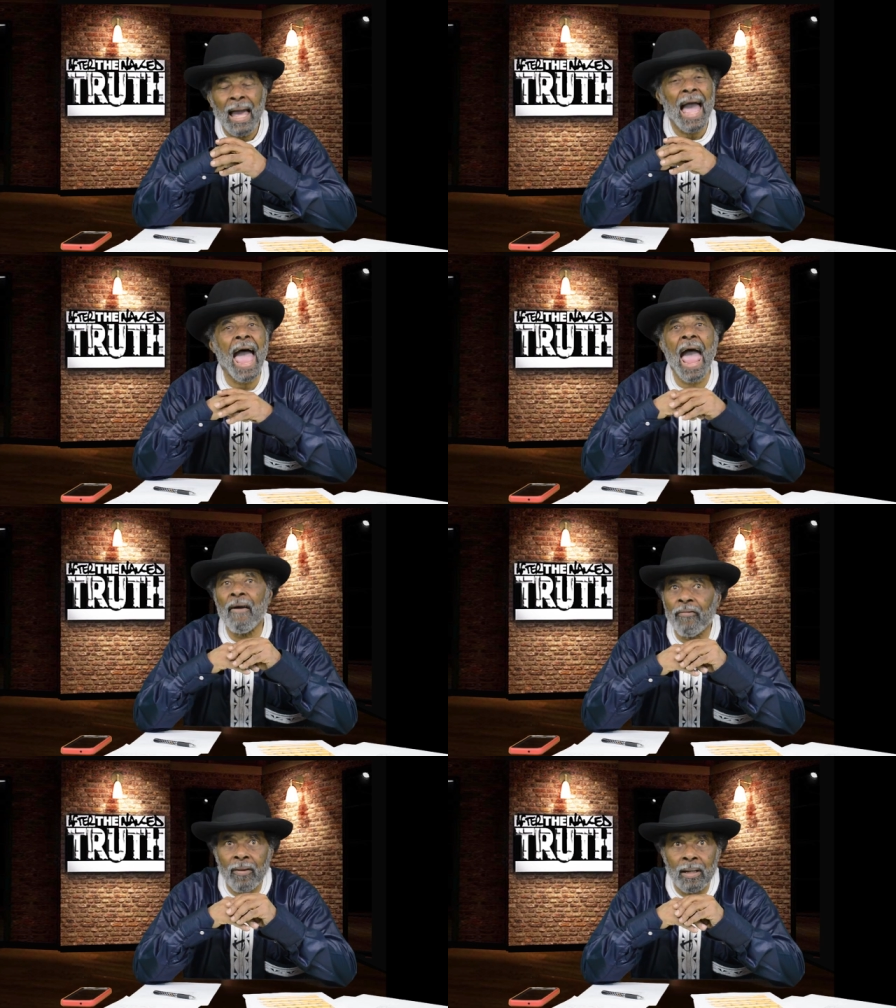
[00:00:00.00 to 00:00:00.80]

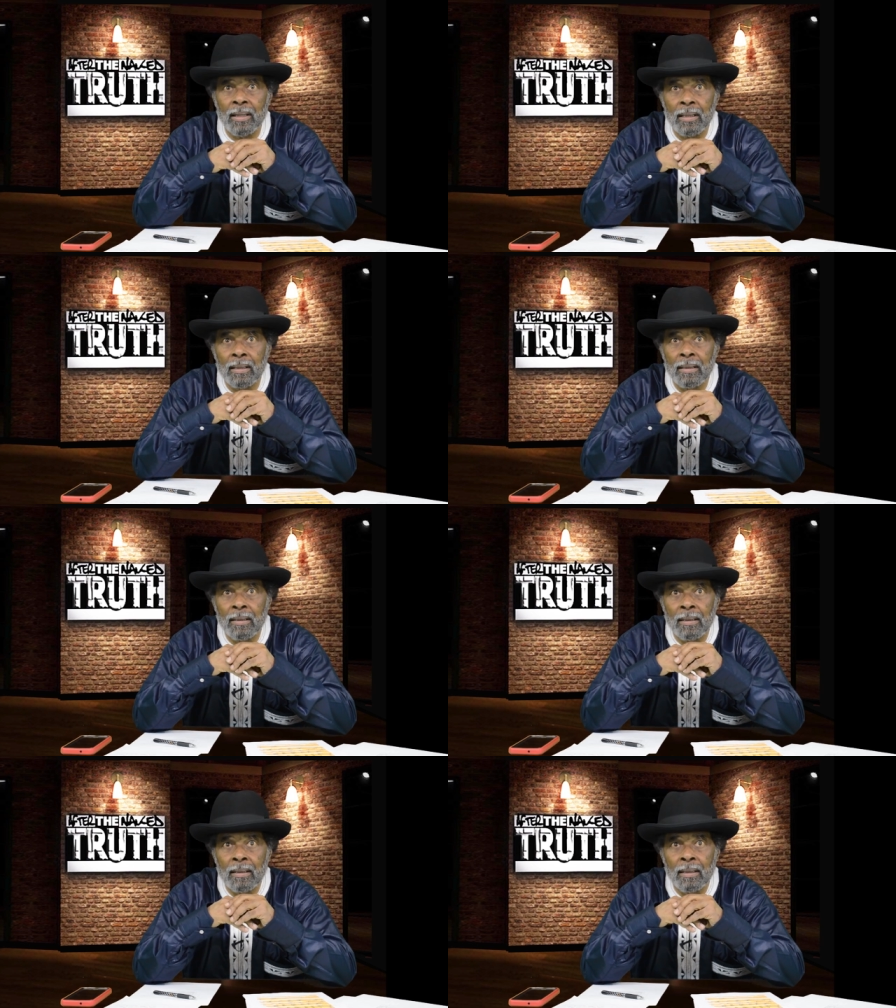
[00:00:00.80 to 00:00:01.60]
African
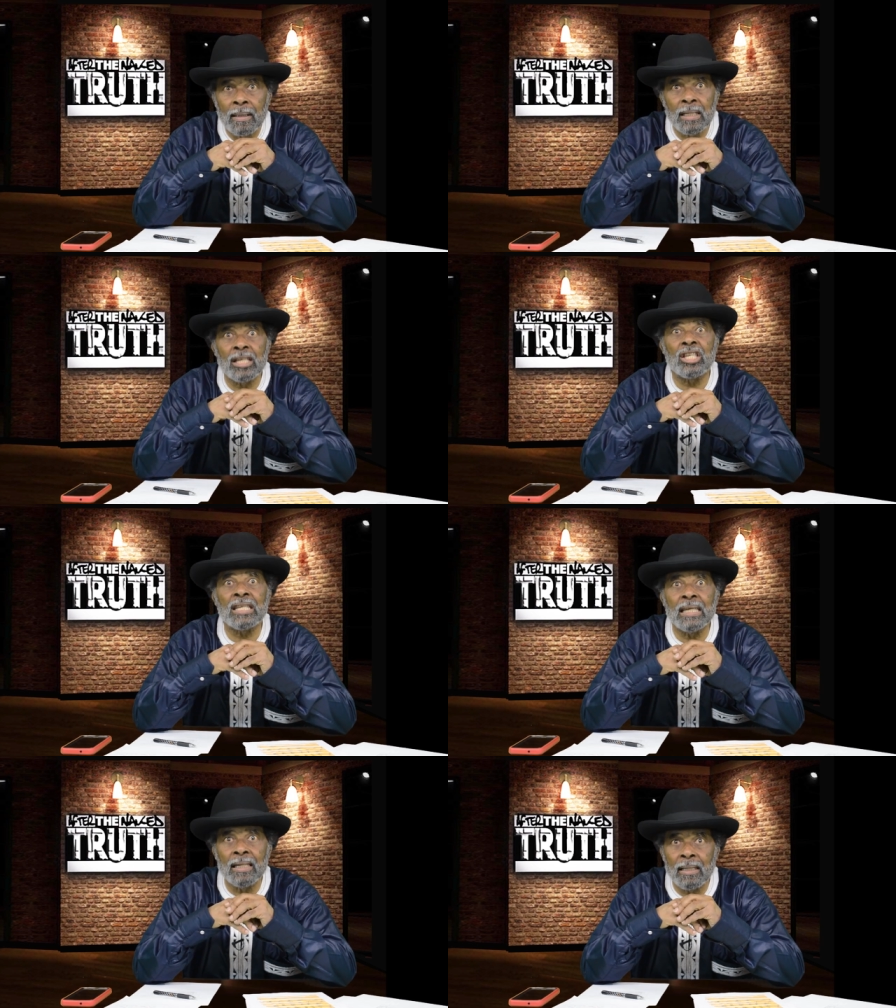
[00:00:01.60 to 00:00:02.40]

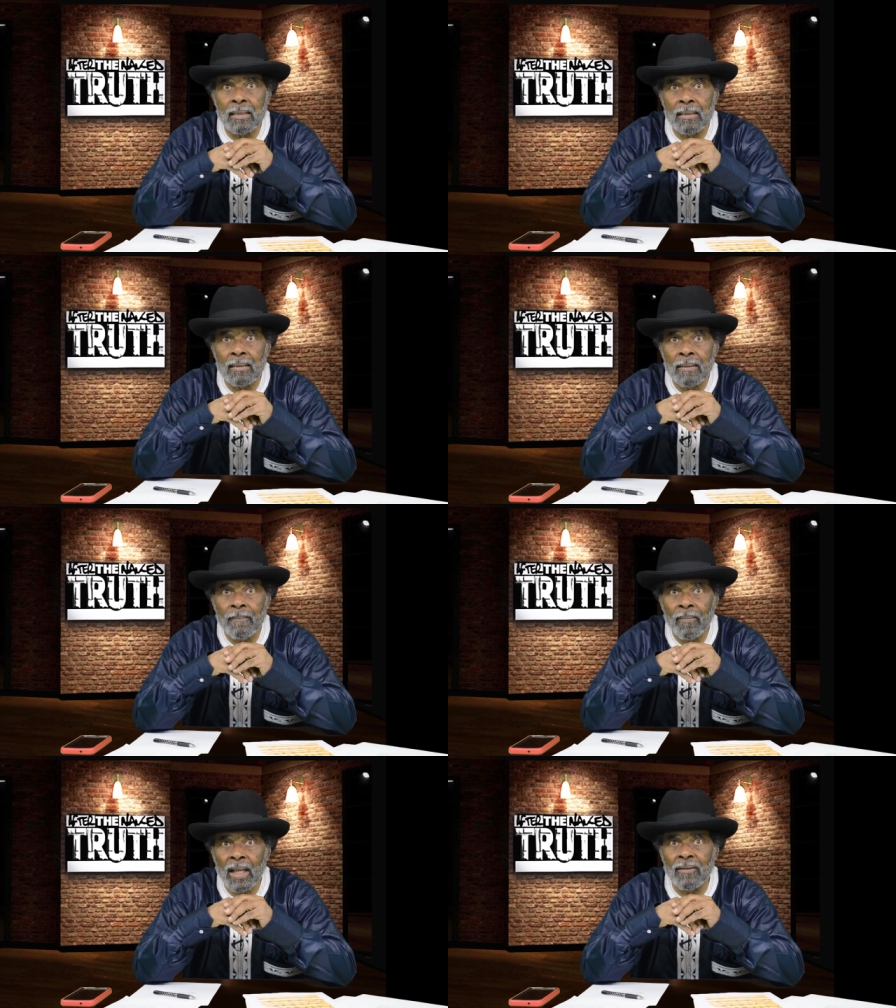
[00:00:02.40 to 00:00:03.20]
Descendants
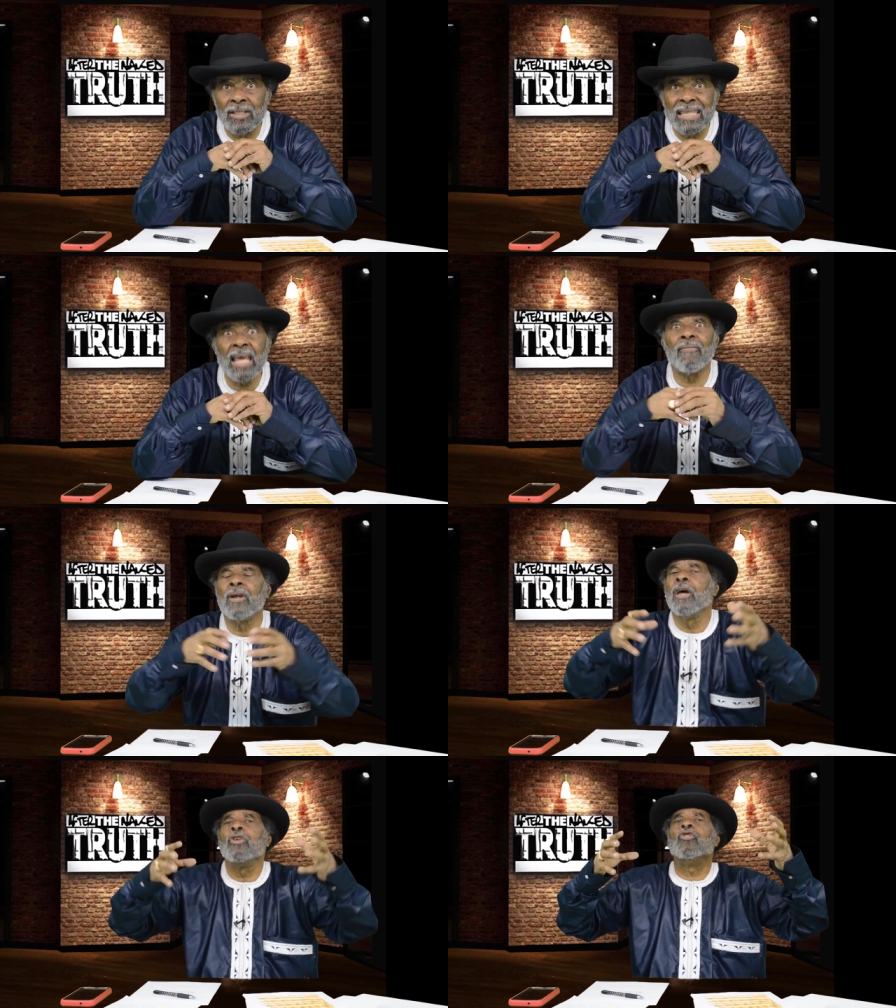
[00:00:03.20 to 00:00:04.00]
of
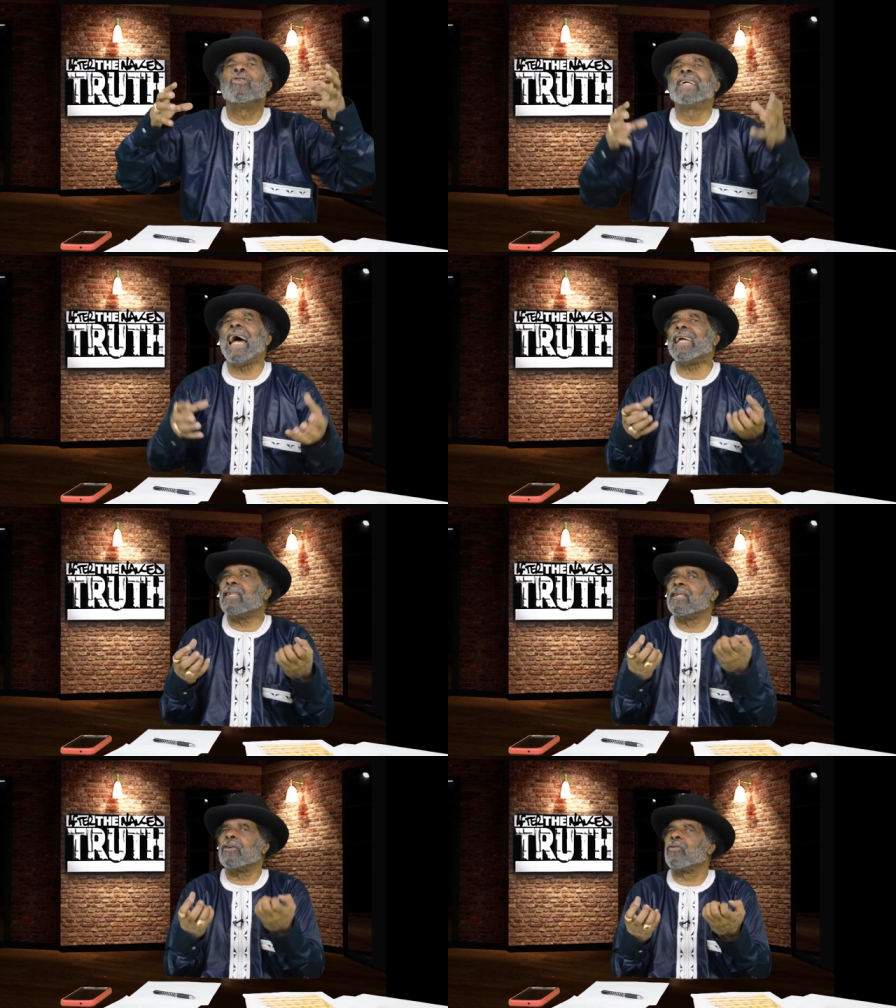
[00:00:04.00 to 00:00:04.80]
Slavery. You
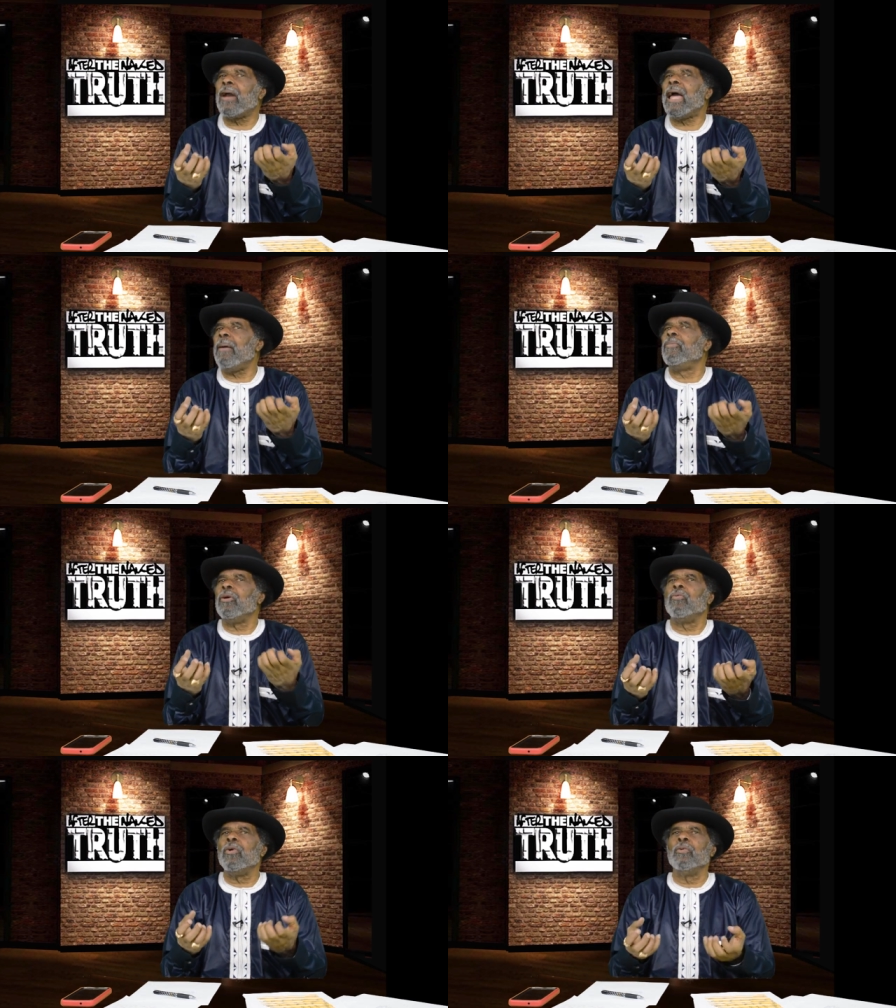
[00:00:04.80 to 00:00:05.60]
got to grab
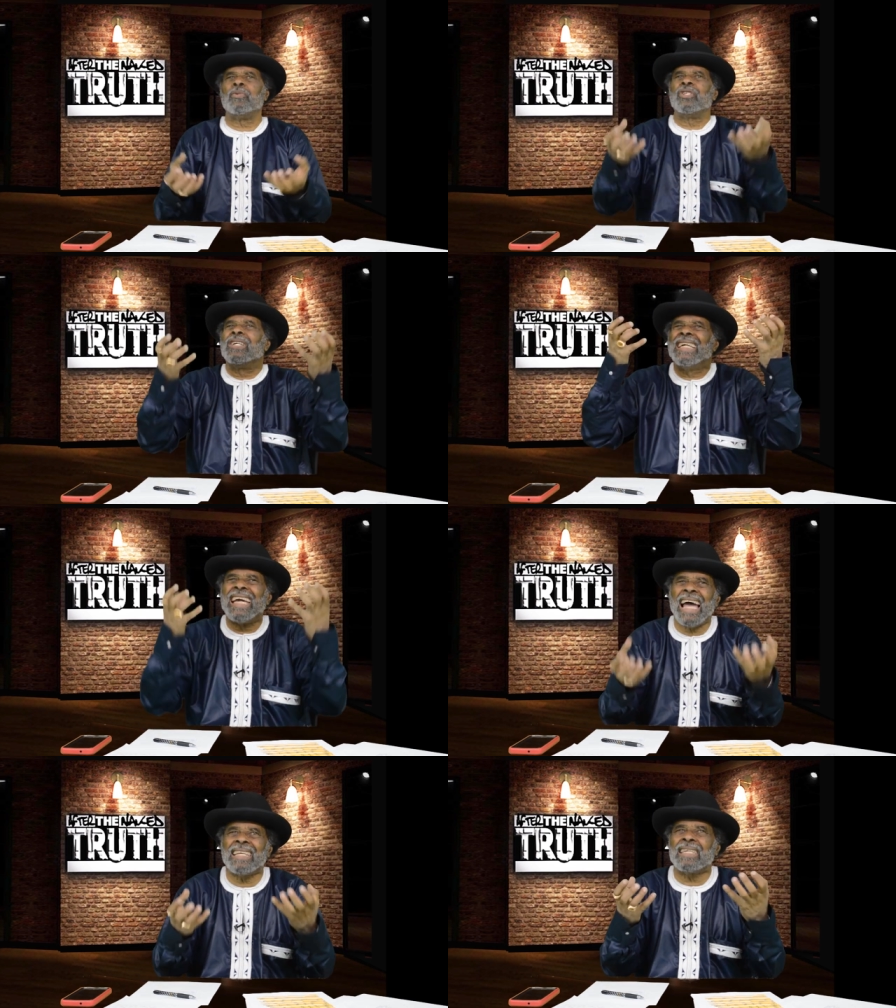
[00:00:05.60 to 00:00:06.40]
your roots. You
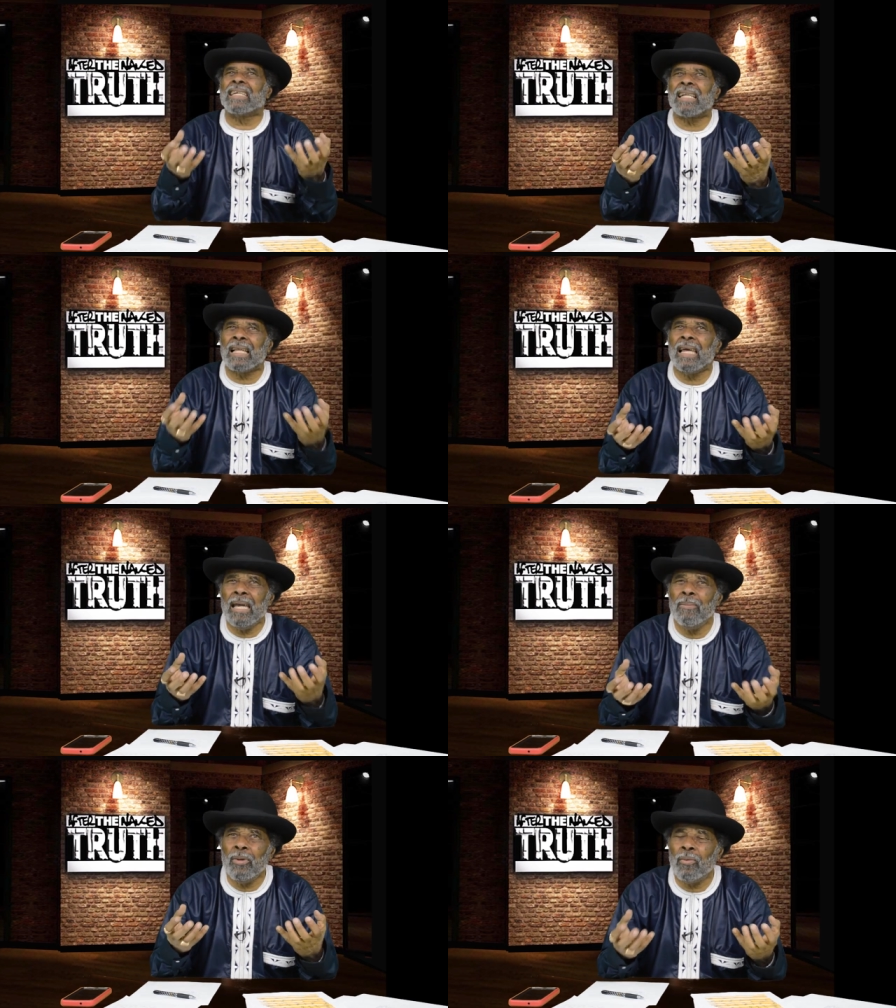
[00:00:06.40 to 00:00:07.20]
got to
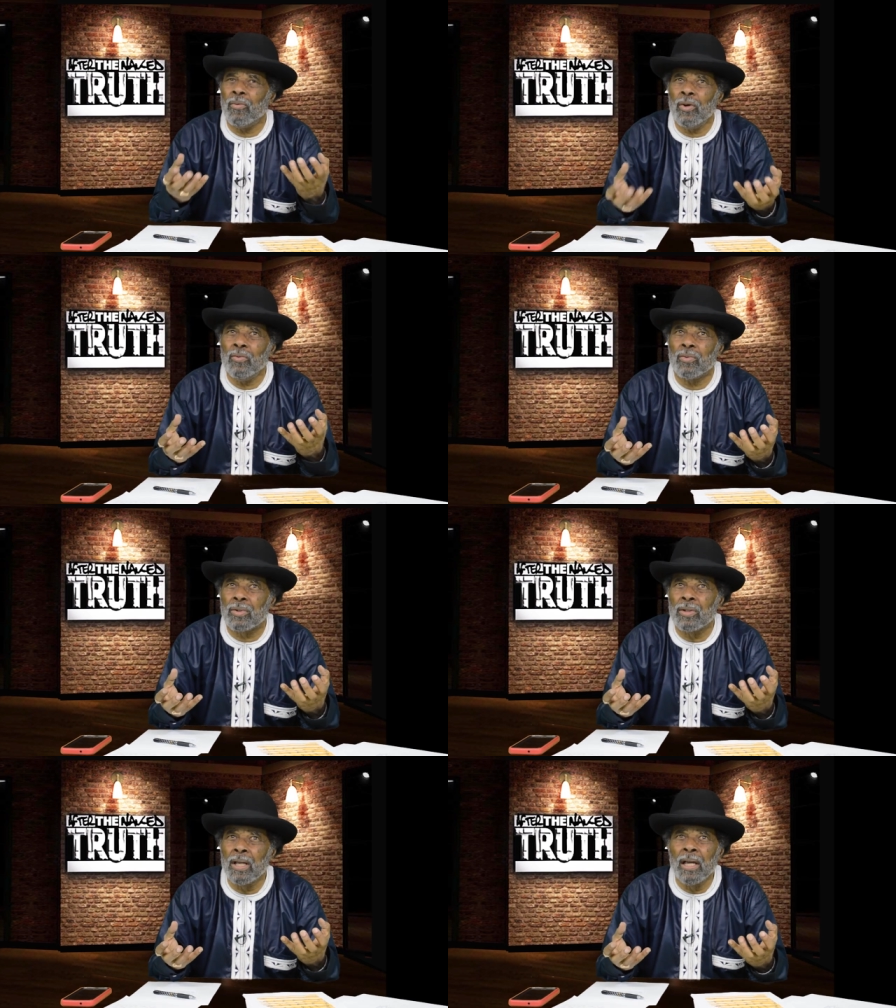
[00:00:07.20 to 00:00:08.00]
claim your roots.